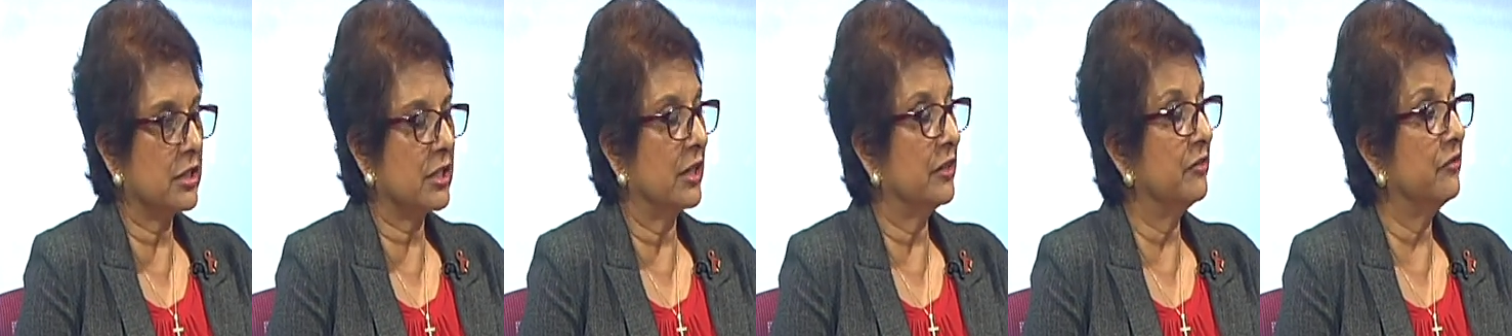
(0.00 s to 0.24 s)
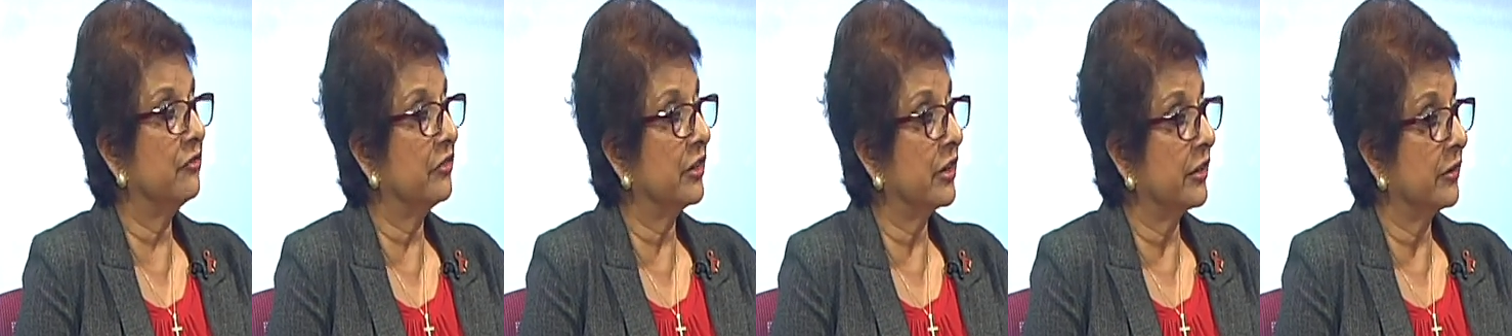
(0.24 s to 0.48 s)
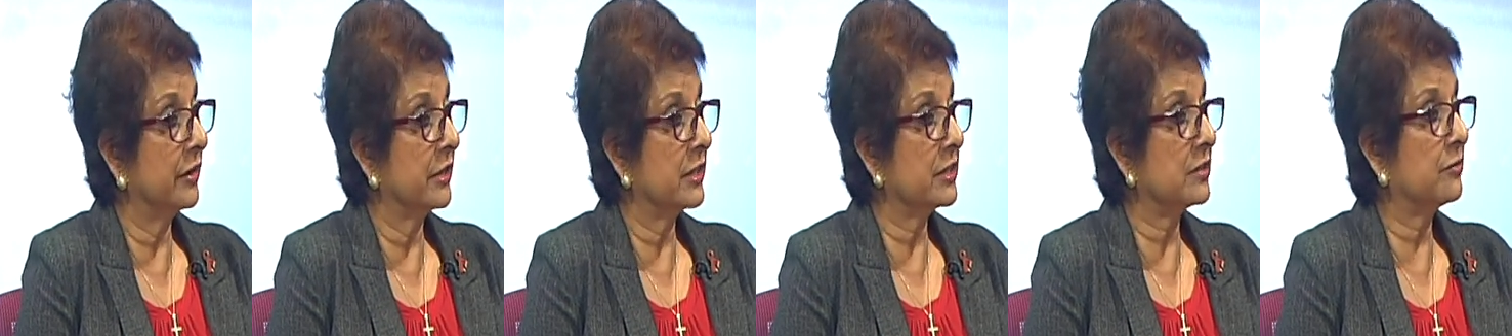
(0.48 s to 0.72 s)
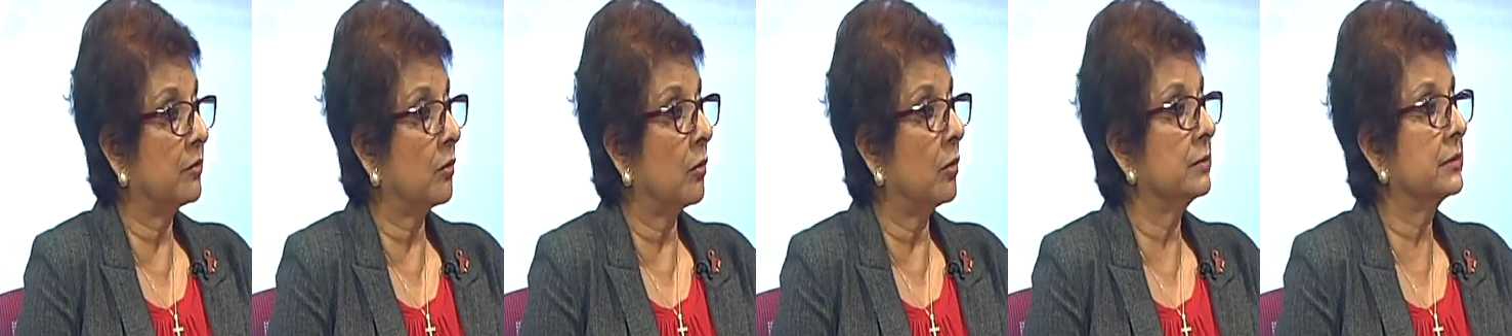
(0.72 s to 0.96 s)
in various
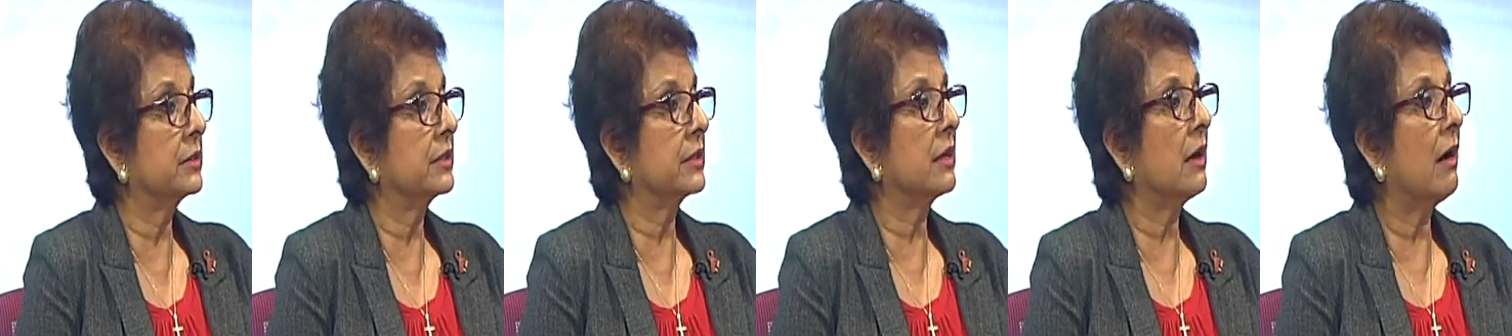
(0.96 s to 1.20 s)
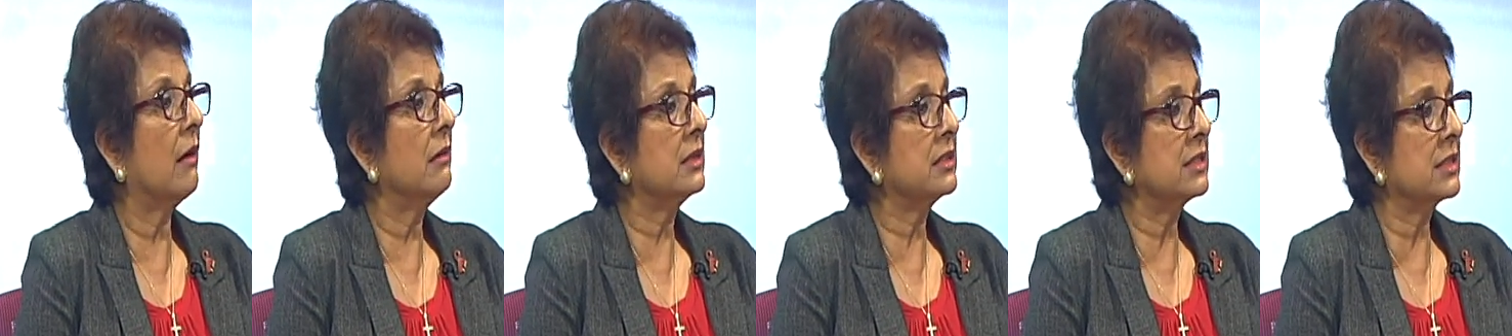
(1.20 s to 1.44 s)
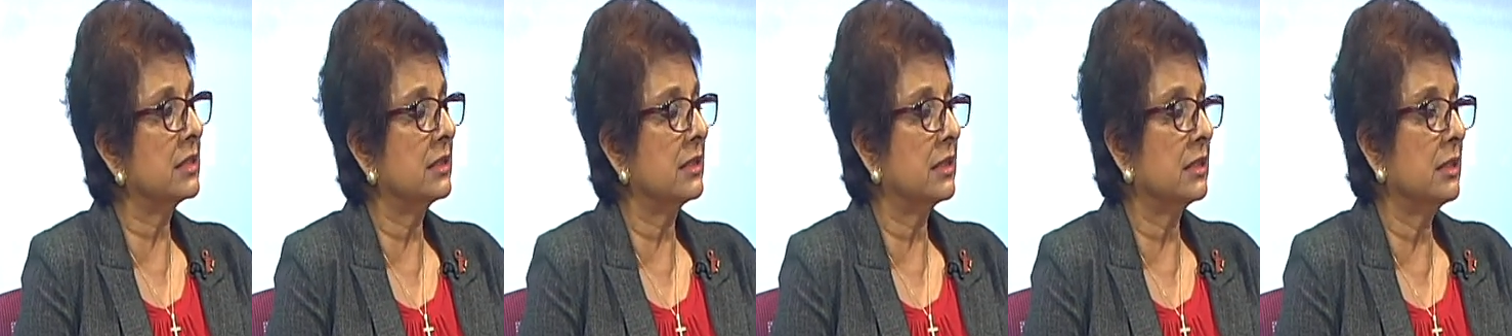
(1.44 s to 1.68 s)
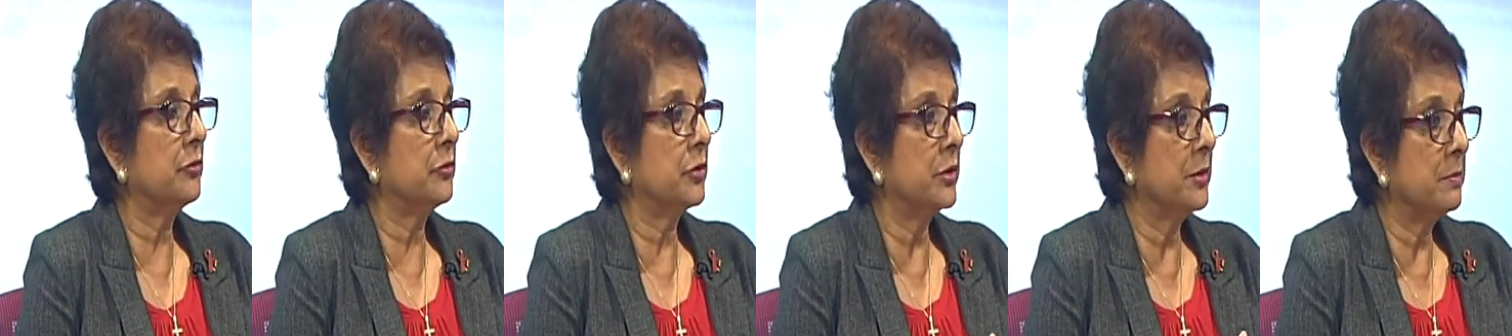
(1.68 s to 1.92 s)
forms to
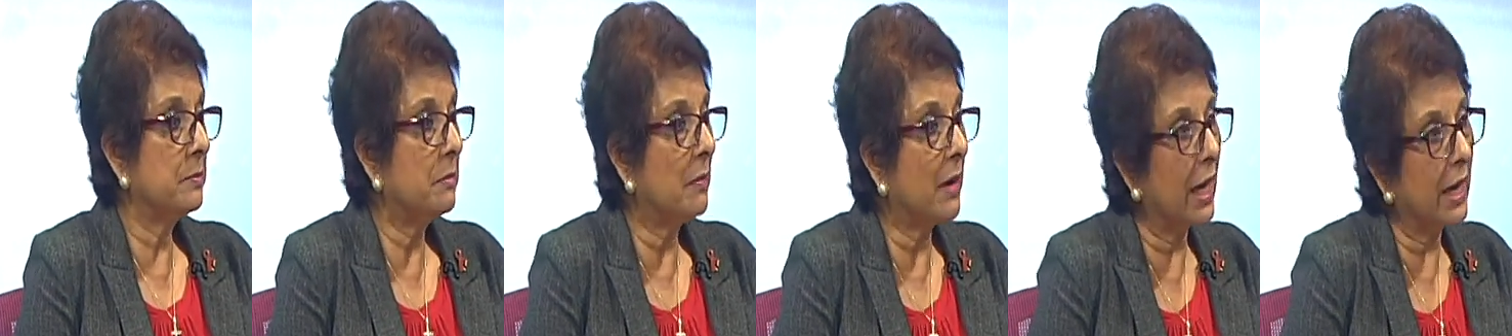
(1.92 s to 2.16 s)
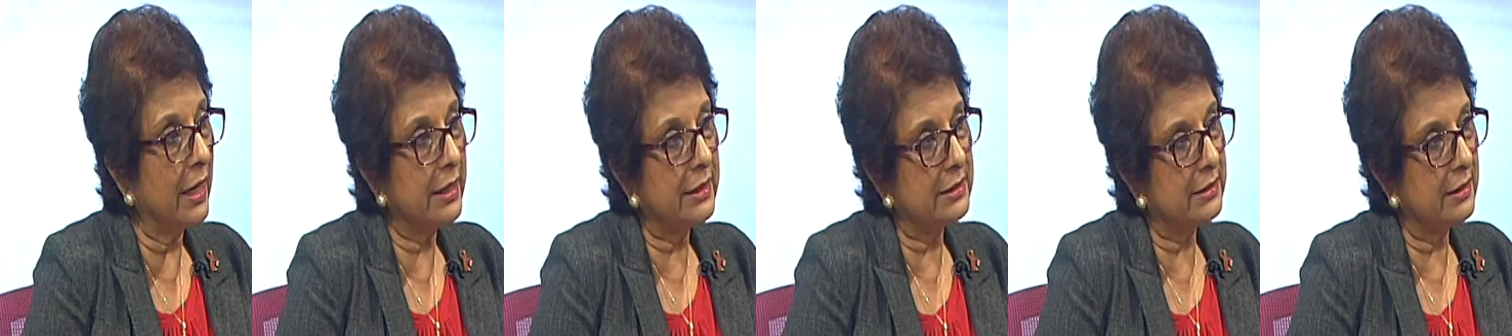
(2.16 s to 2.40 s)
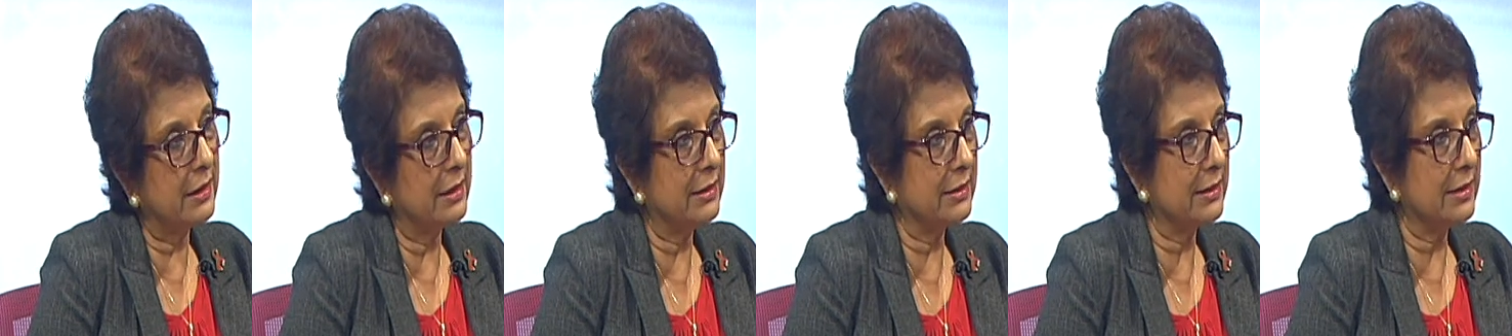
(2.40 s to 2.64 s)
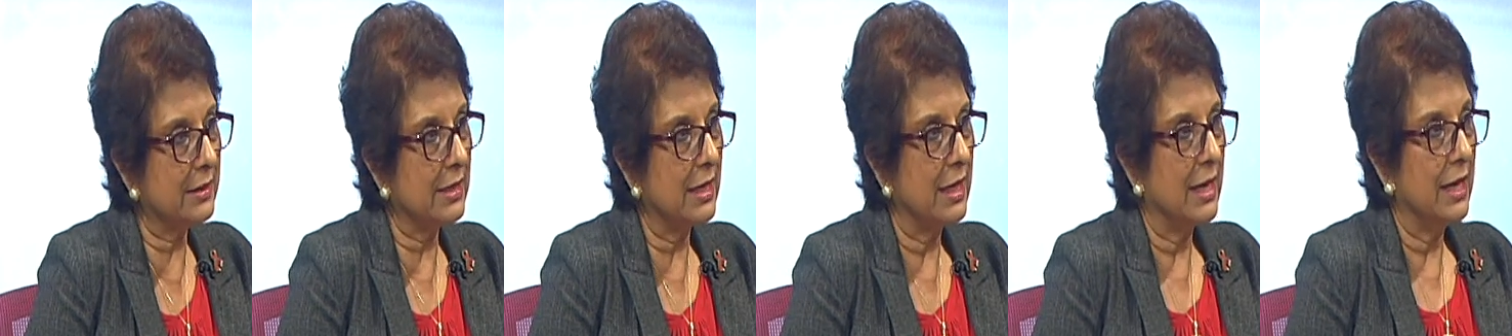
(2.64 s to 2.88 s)
constantly remind
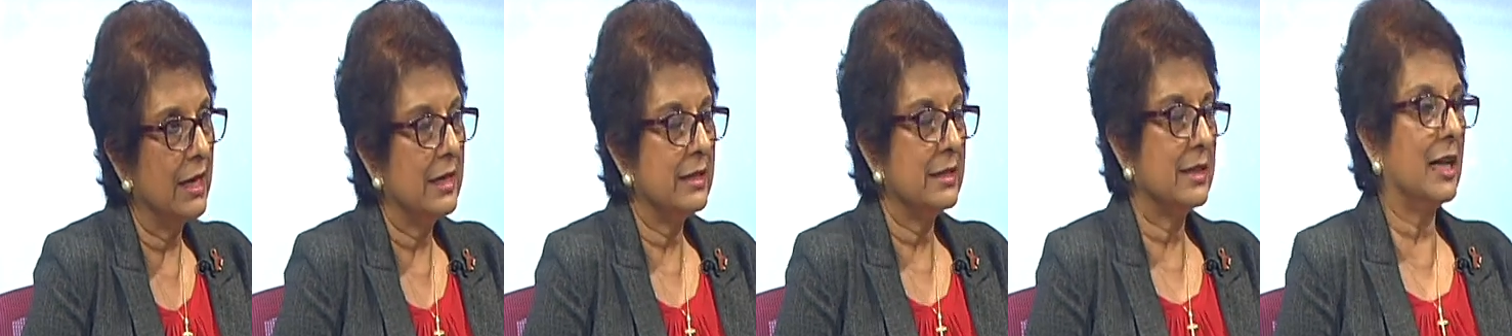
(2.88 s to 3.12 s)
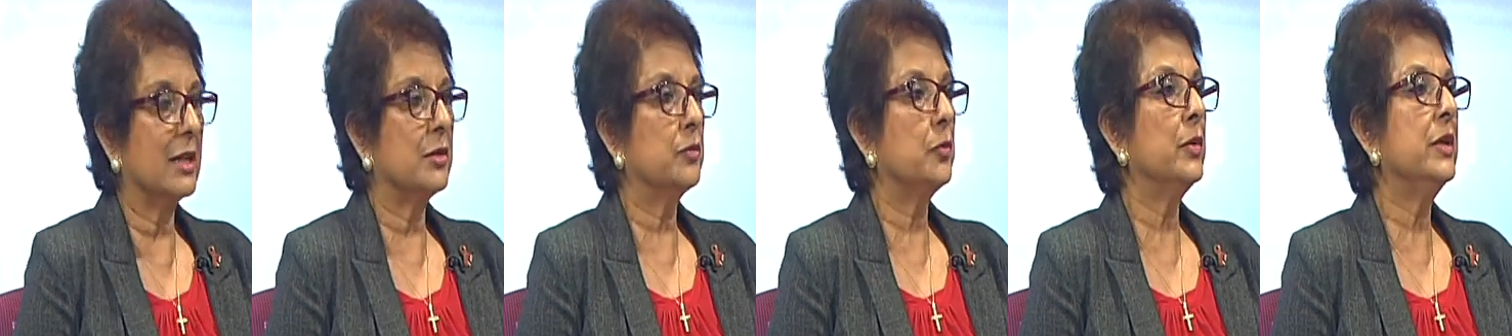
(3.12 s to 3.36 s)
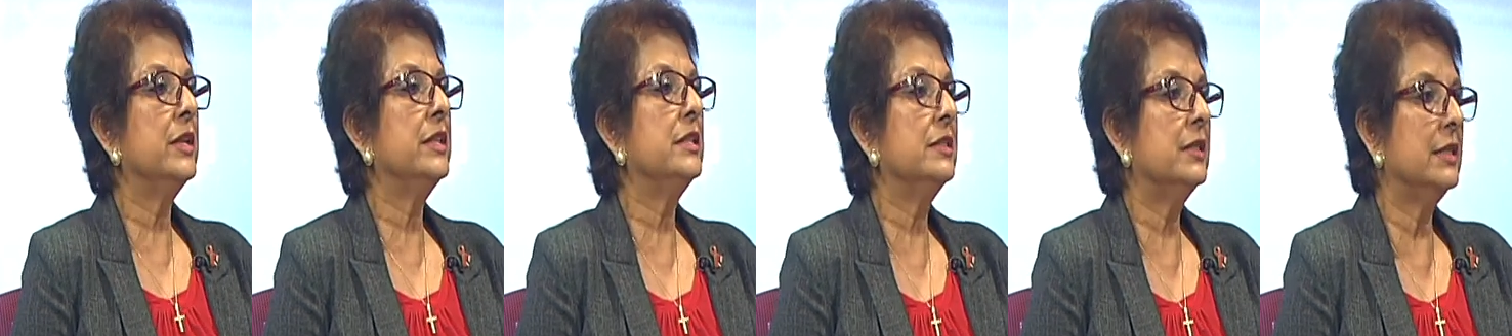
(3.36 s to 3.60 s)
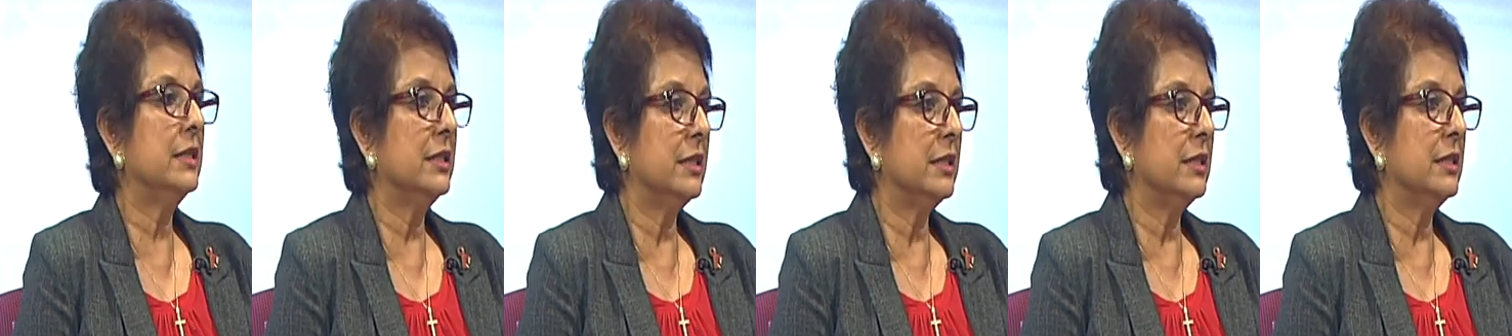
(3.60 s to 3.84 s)
us that we
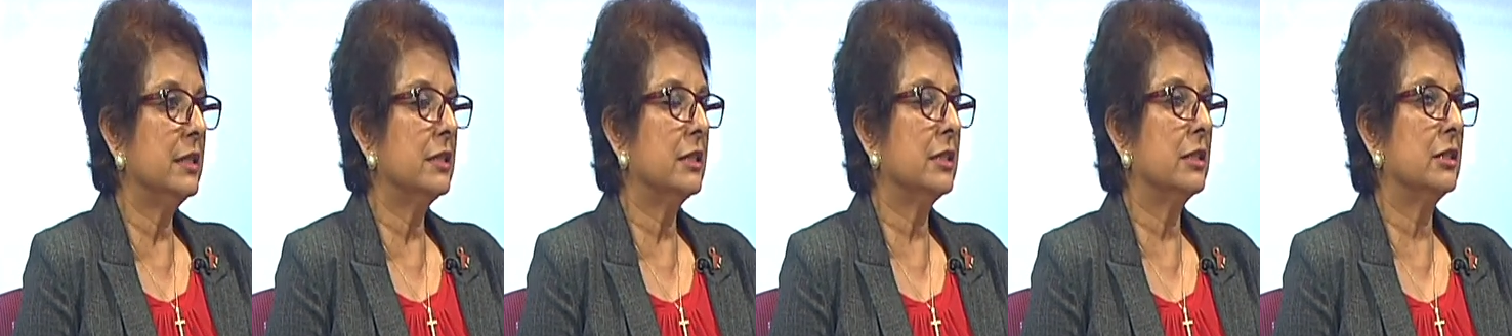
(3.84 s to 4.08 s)
need